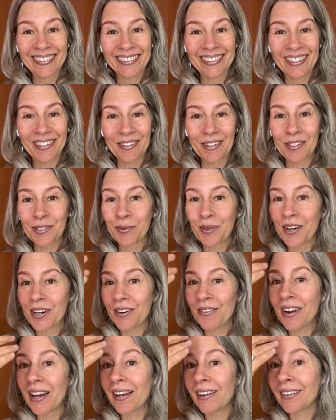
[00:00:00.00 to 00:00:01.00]
notice where
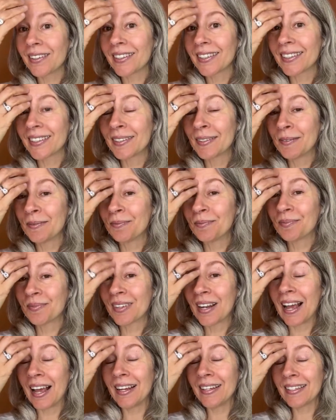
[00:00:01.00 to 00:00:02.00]
you're at,
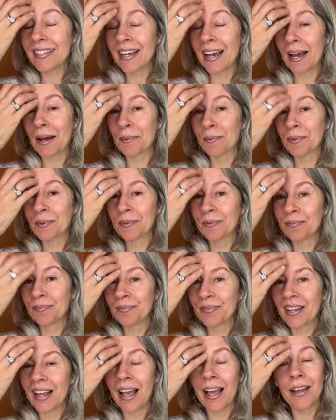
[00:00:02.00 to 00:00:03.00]
and tap,
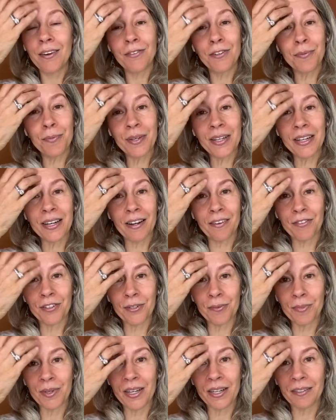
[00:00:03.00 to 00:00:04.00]
and repeat
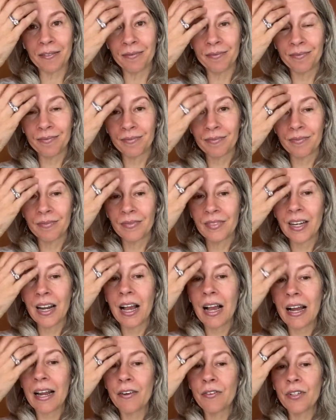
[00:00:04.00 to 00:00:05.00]
after me.
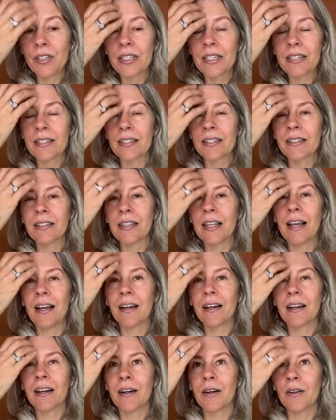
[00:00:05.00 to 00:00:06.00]
I release and
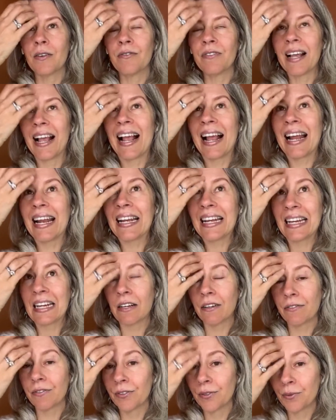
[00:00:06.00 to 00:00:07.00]
let go of any
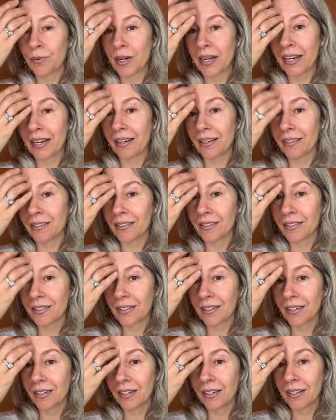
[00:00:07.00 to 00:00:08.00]
of the ways
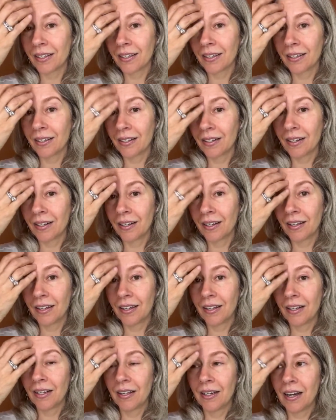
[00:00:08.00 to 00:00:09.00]

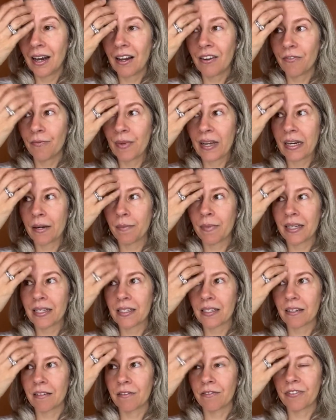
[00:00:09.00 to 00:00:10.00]
I've made
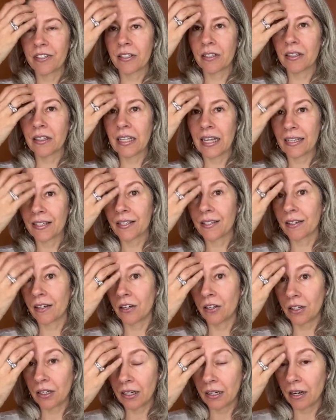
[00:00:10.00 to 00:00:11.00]
myself feel less than
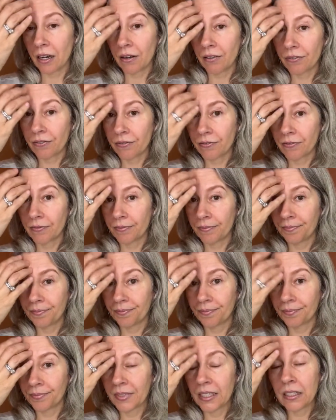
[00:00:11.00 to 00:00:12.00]
good enough
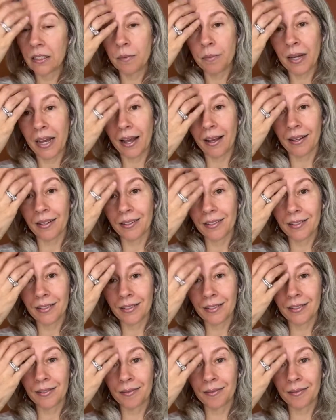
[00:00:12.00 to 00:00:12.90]
in the past.